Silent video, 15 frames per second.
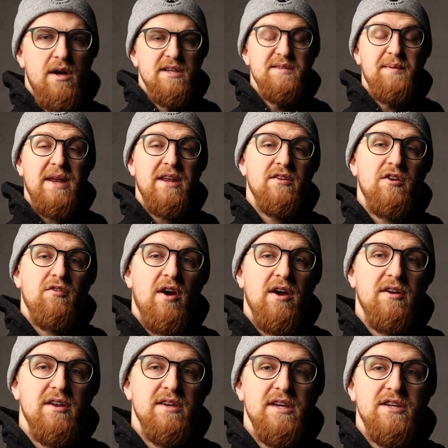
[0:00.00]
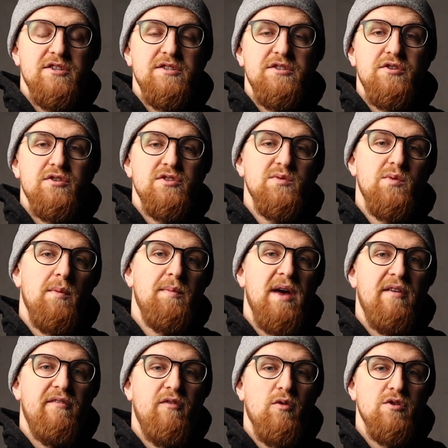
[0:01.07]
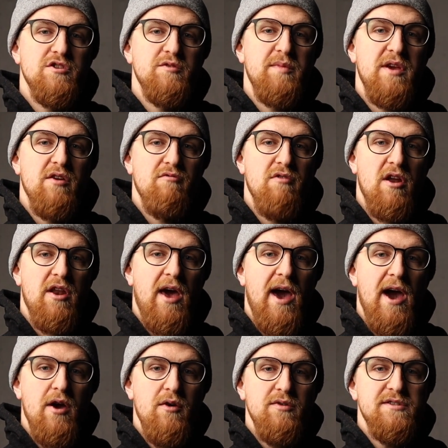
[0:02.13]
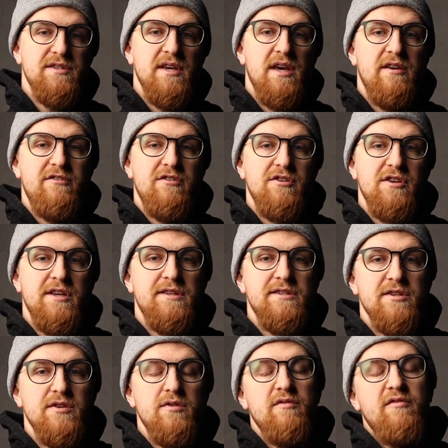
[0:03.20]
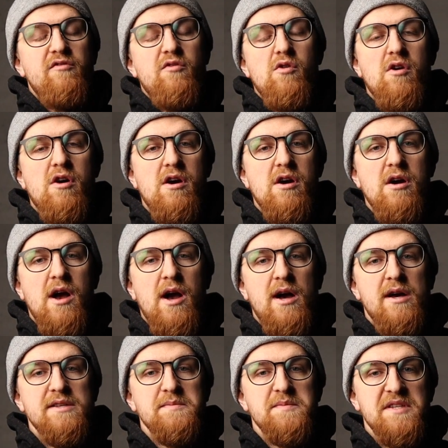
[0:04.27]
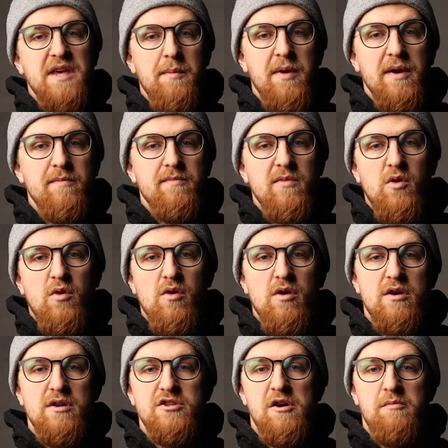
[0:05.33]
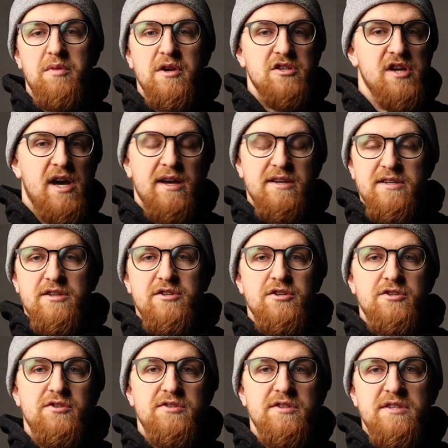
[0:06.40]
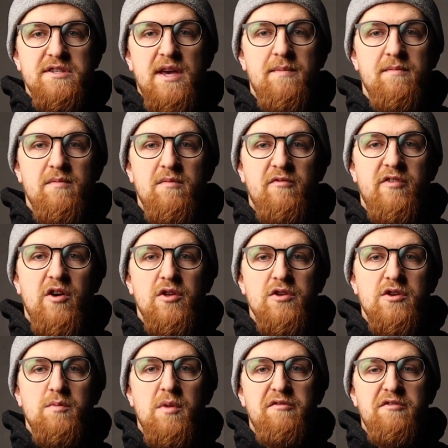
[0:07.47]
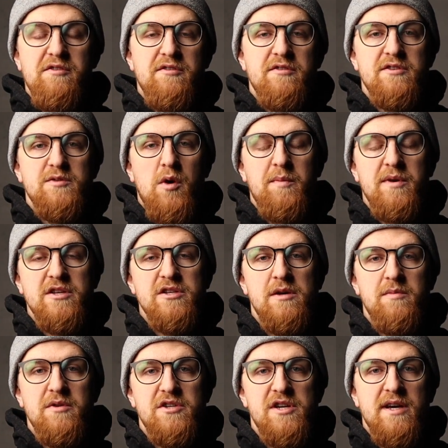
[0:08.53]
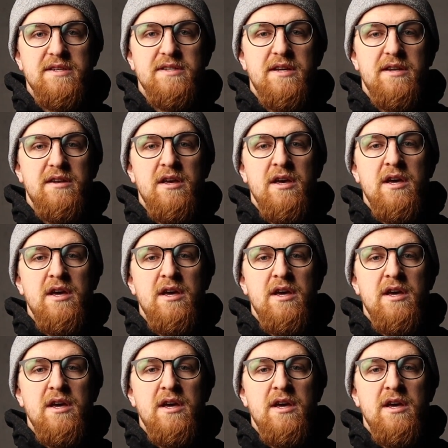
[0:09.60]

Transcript: Depending on the ground conditions, you can swap that 400-meter run out if you need to for some skipping or jumping jacks, and just use the same volume if you're swapping jumping jacks in